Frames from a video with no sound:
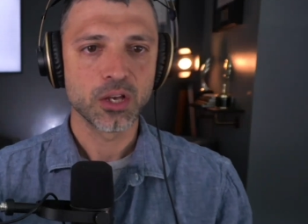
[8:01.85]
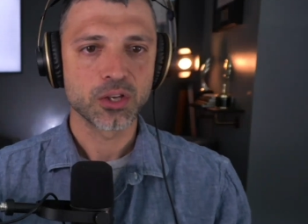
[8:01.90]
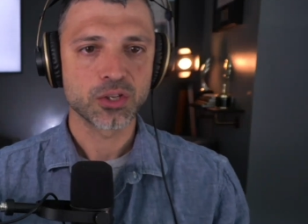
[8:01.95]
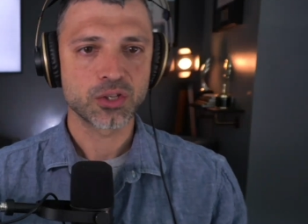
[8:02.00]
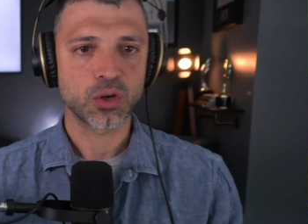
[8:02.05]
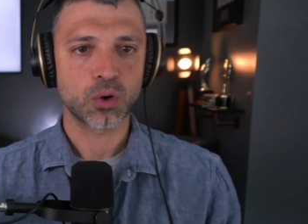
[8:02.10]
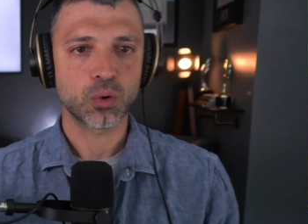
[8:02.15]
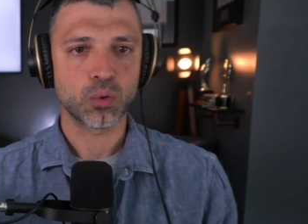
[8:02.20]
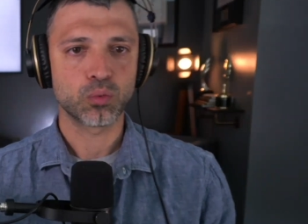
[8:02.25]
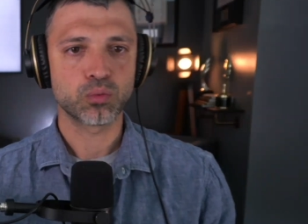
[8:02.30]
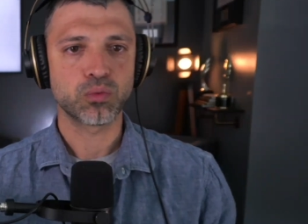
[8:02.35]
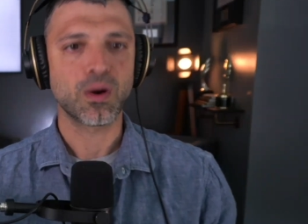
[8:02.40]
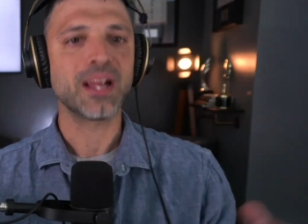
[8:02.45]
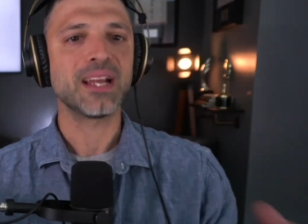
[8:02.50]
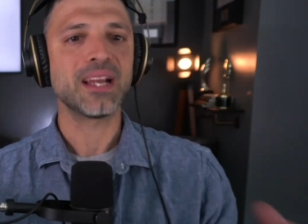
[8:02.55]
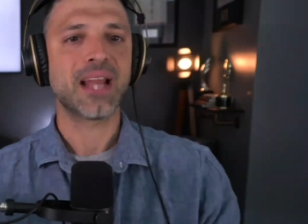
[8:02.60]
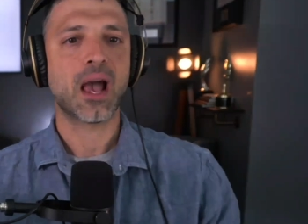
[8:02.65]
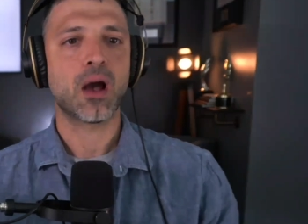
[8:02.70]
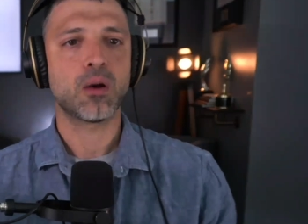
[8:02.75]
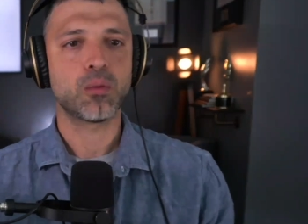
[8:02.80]
So,
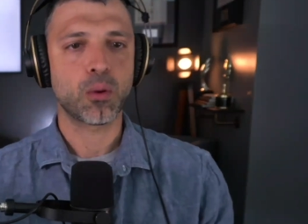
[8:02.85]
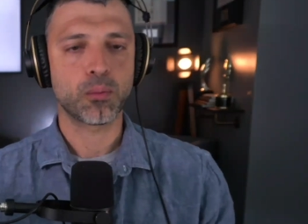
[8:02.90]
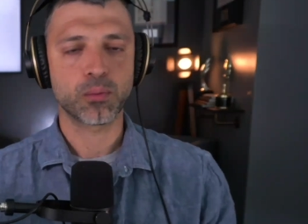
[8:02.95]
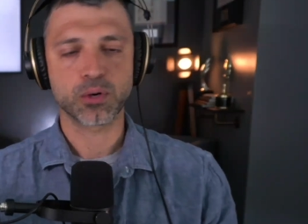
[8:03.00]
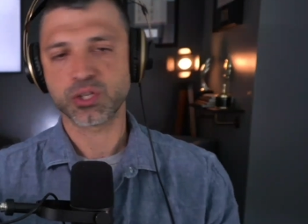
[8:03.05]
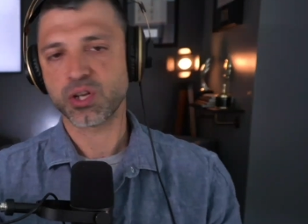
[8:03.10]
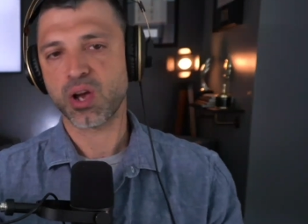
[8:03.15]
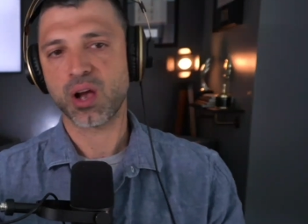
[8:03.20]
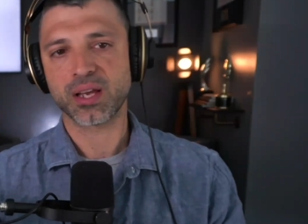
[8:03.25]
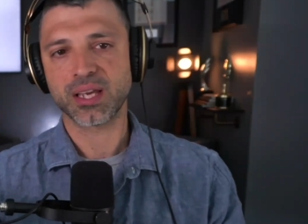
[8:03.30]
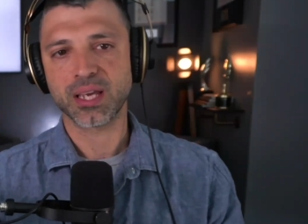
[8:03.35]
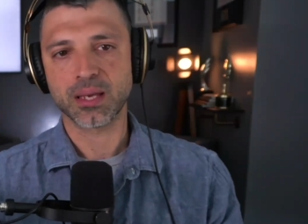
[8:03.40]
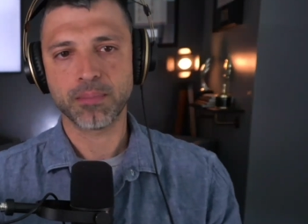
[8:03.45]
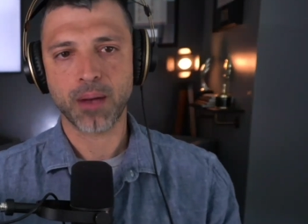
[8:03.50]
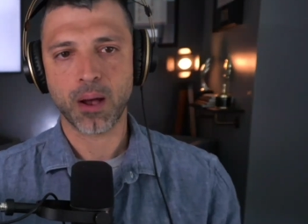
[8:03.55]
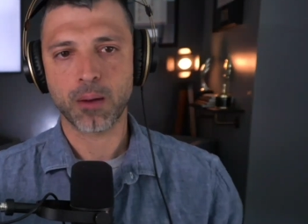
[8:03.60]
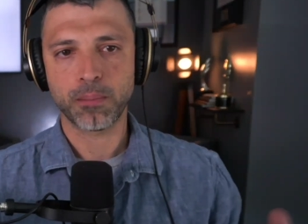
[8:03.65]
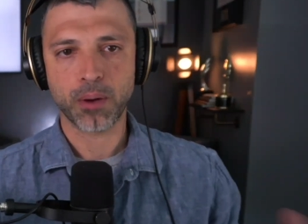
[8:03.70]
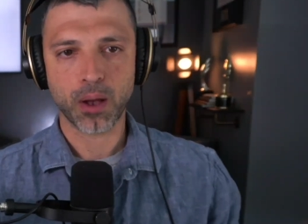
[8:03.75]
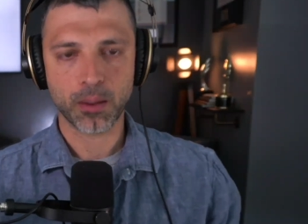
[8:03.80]
right now, when we're talking
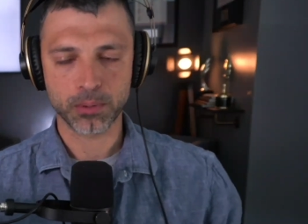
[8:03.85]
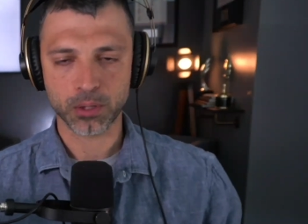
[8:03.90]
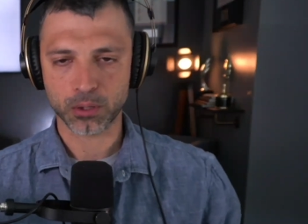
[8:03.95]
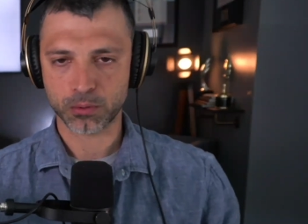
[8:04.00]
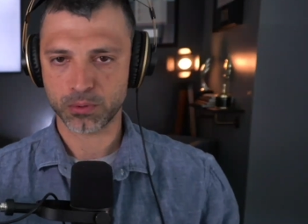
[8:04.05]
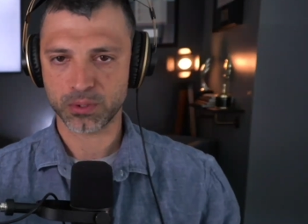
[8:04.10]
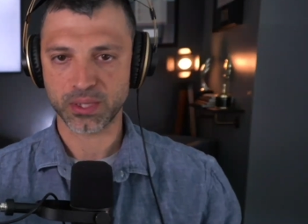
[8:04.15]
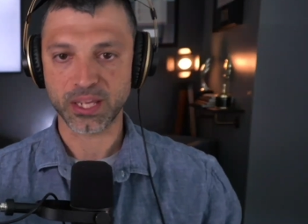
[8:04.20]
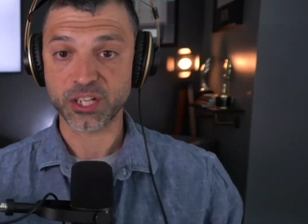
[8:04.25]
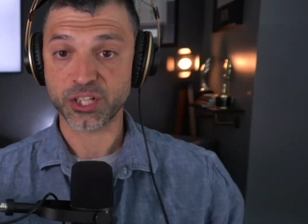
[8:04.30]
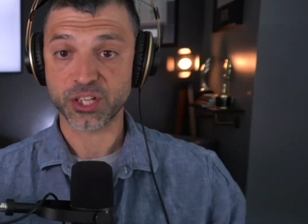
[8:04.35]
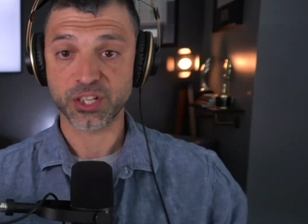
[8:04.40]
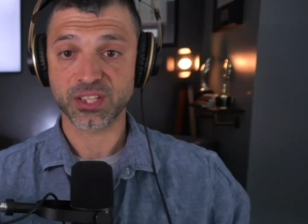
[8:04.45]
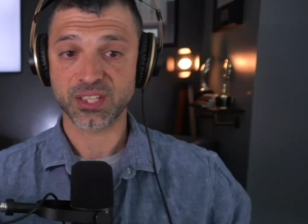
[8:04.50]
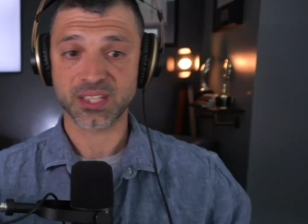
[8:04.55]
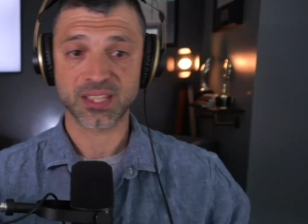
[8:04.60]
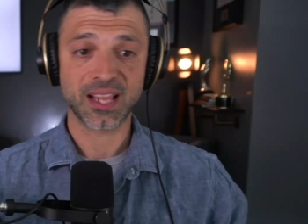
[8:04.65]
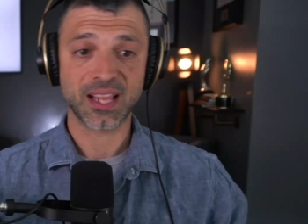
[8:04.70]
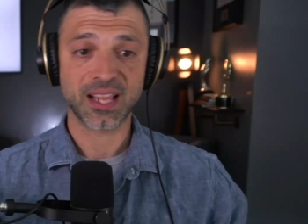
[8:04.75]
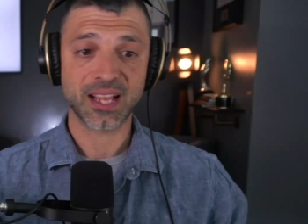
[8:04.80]
about public
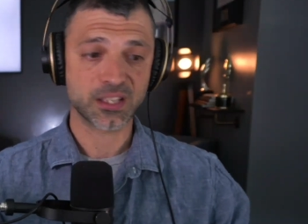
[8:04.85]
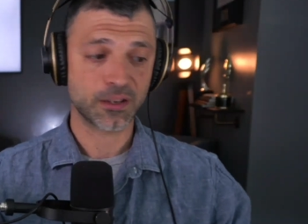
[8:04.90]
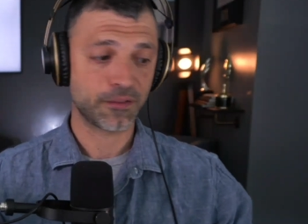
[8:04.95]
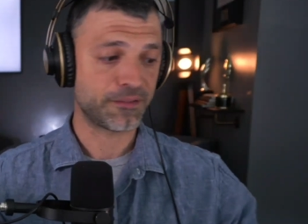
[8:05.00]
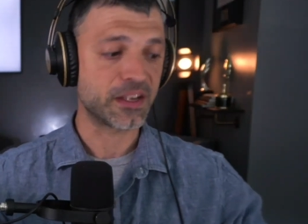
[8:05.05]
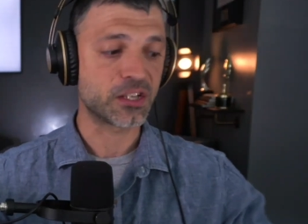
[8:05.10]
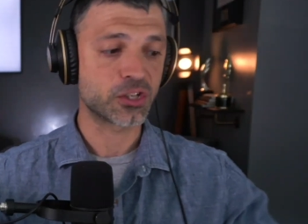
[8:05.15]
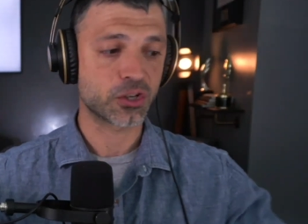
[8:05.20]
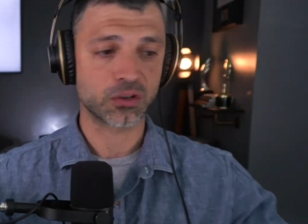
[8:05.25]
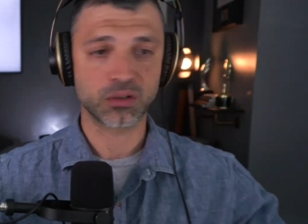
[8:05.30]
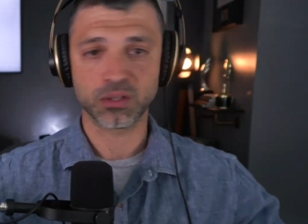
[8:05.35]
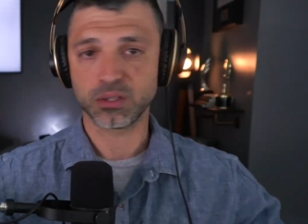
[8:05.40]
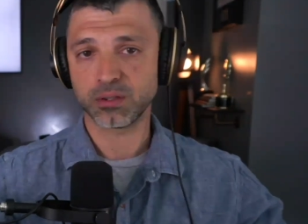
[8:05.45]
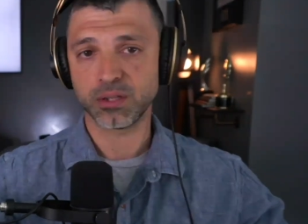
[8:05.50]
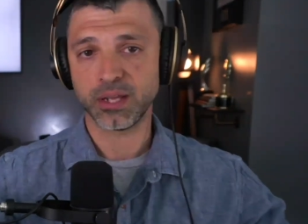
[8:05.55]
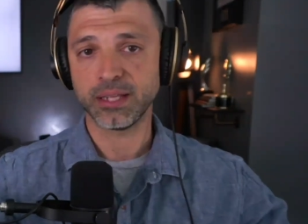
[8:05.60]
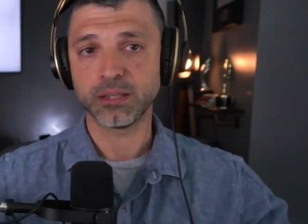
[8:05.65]
relations and that's a feature in,